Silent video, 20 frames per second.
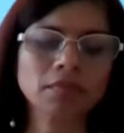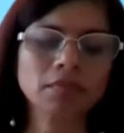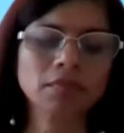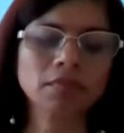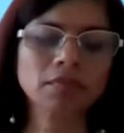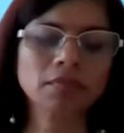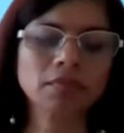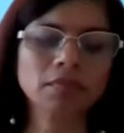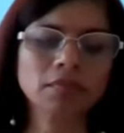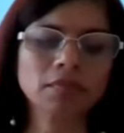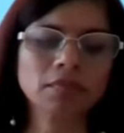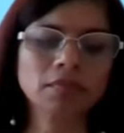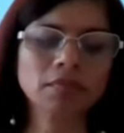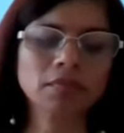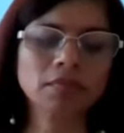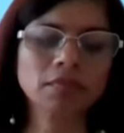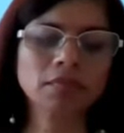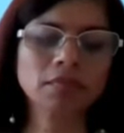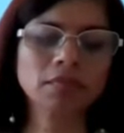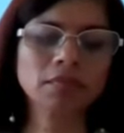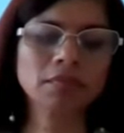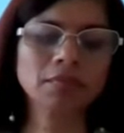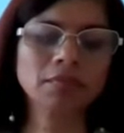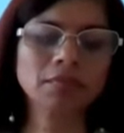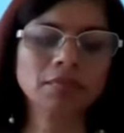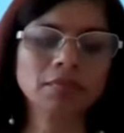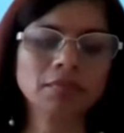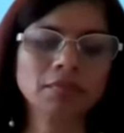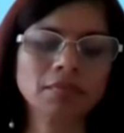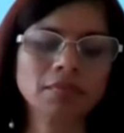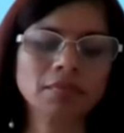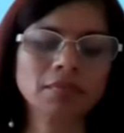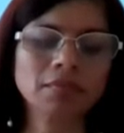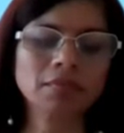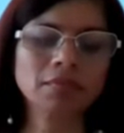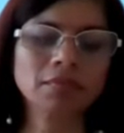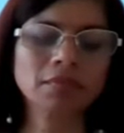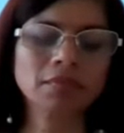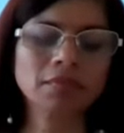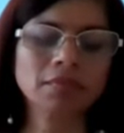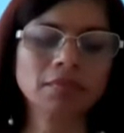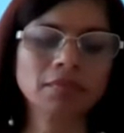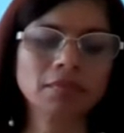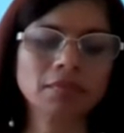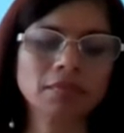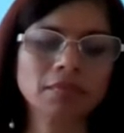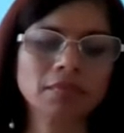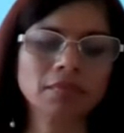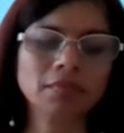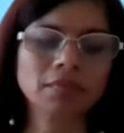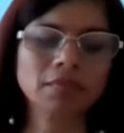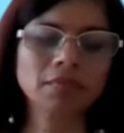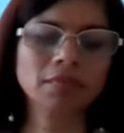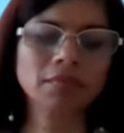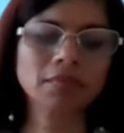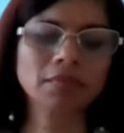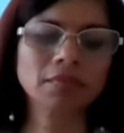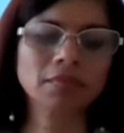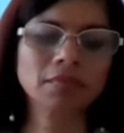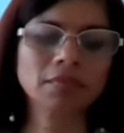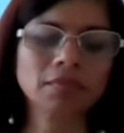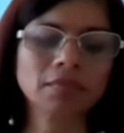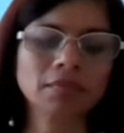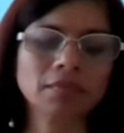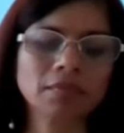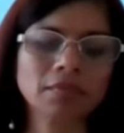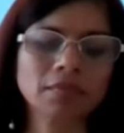The person shown says nothing.